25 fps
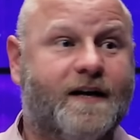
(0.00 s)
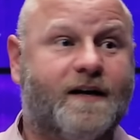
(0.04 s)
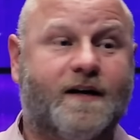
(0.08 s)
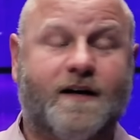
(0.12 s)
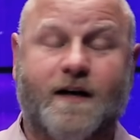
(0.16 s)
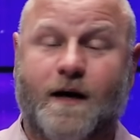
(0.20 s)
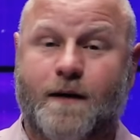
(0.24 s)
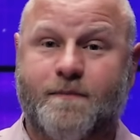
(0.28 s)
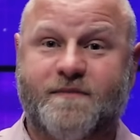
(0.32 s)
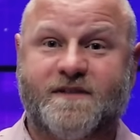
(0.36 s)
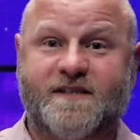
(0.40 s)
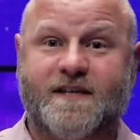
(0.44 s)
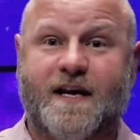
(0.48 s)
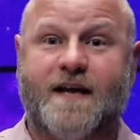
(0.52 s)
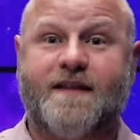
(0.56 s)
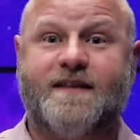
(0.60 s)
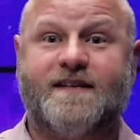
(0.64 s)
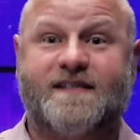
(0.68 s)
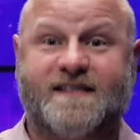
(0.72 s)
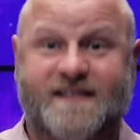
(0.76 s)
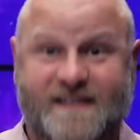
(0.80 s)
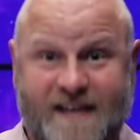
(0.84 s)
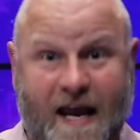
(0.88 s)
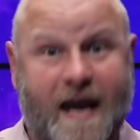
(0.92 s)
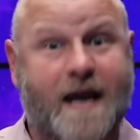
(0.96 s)
to come say the
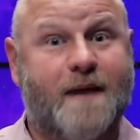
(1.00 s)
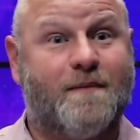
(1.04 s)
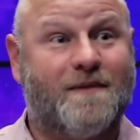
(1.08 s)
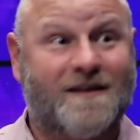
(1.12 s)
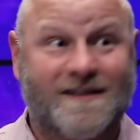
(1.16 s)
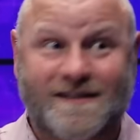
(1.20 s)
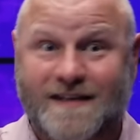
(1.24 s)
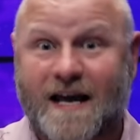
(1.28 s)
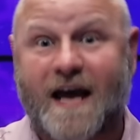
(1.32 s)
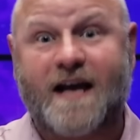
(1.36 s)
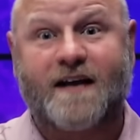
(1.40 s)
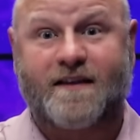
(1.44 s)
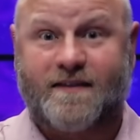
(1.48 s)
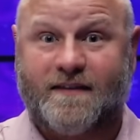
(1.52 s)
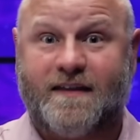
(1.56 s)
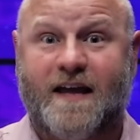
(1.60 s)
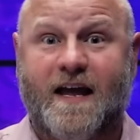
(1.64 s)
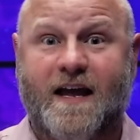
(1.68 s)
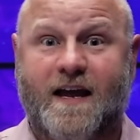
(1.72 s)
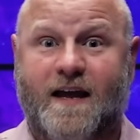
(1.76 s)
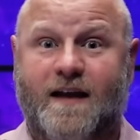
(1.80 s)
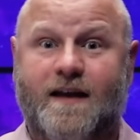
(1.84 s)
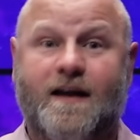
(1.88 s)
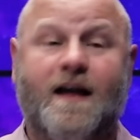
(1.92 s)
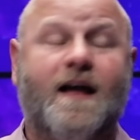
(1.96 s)
same exact
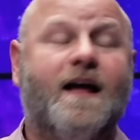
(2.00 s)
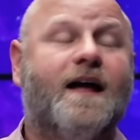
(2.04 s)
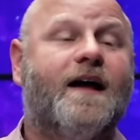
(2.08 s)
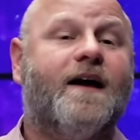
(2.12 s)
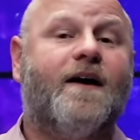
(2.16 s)
thing,